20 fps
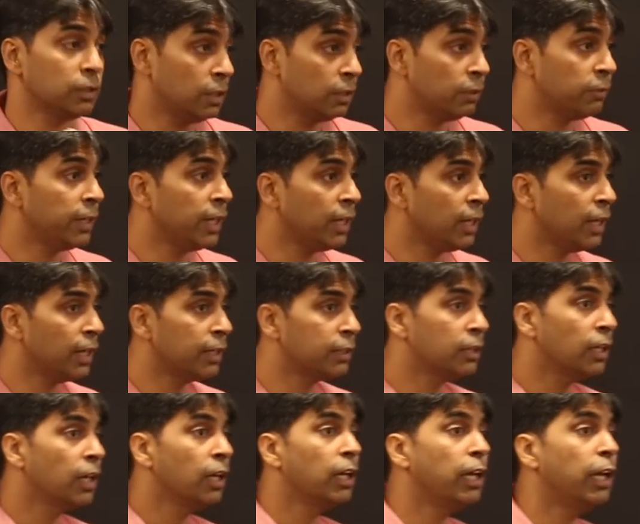realize
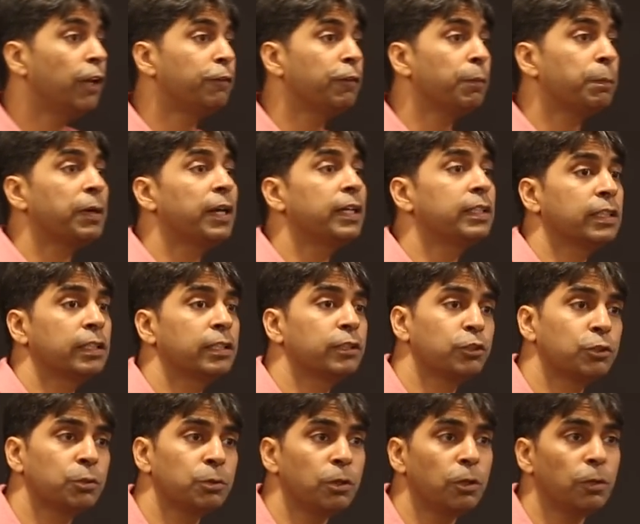if your pricing
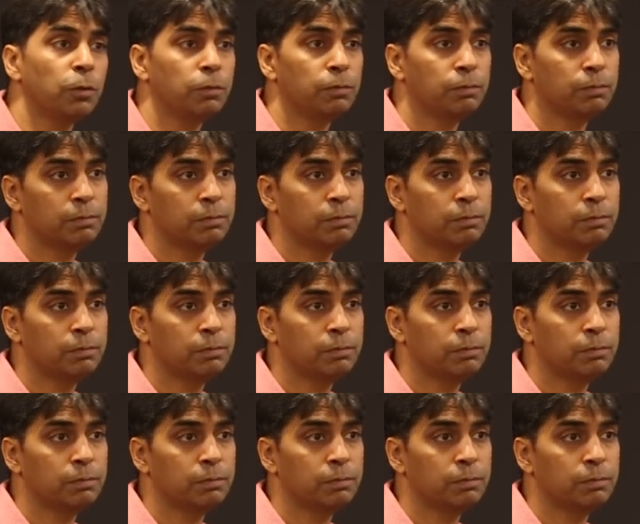is too low.